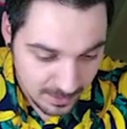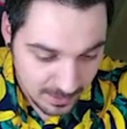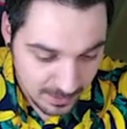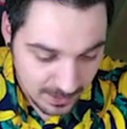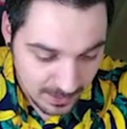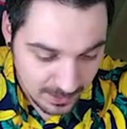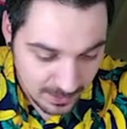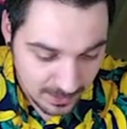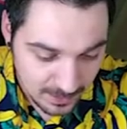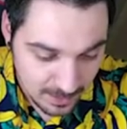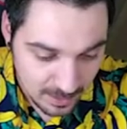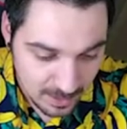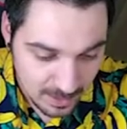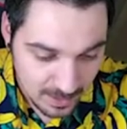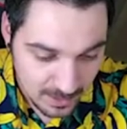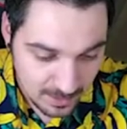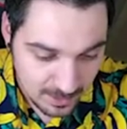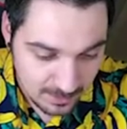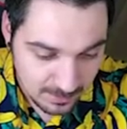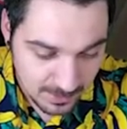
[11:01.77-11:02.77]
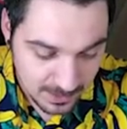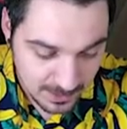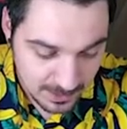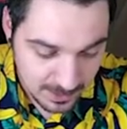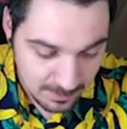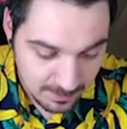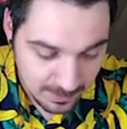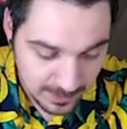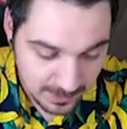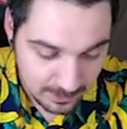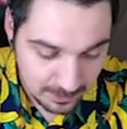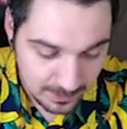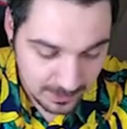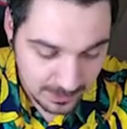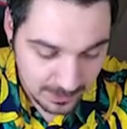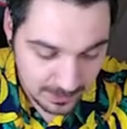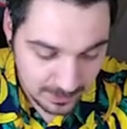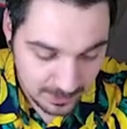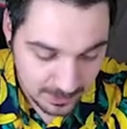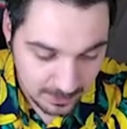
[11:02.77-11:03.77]
That is awesome. It's a little
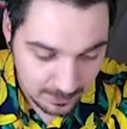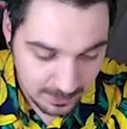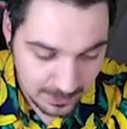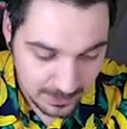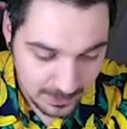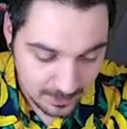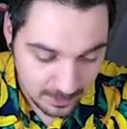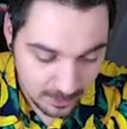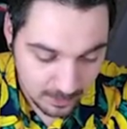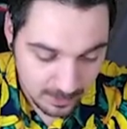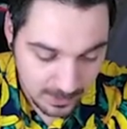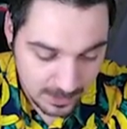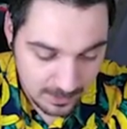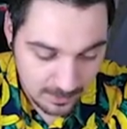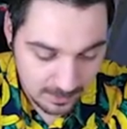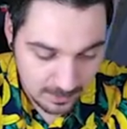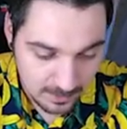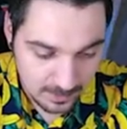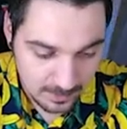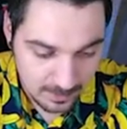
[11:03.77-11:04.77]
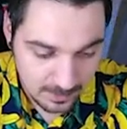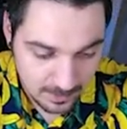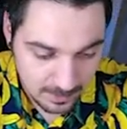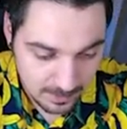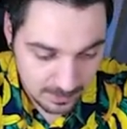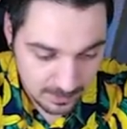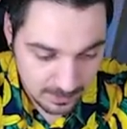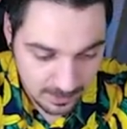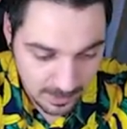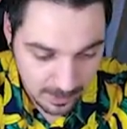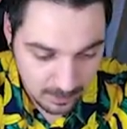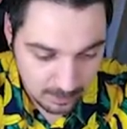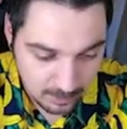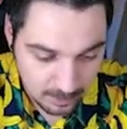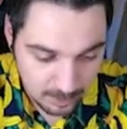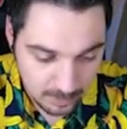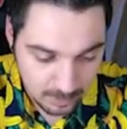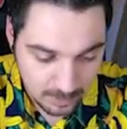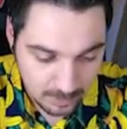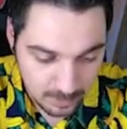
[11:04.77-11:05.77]
bit, a little bit low down, down
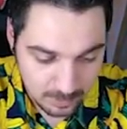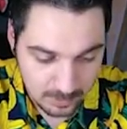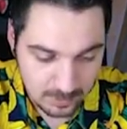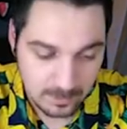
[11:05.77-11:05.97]
low,